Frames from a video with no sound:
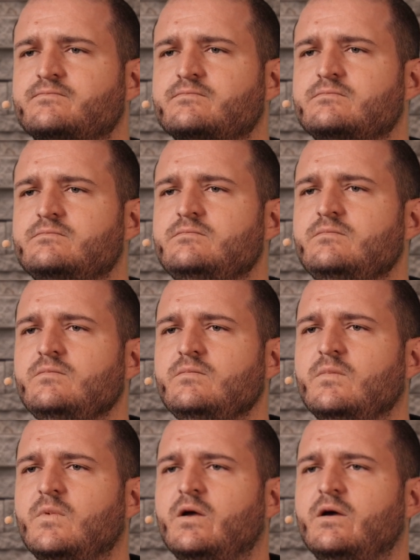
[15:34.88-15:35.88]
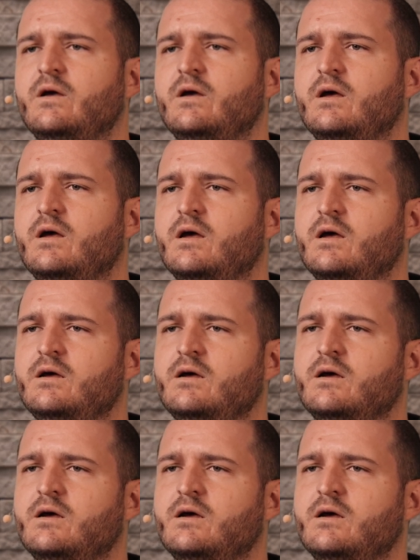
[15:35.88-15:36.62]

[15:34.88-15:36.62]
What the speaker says: No one is speaking in this clip.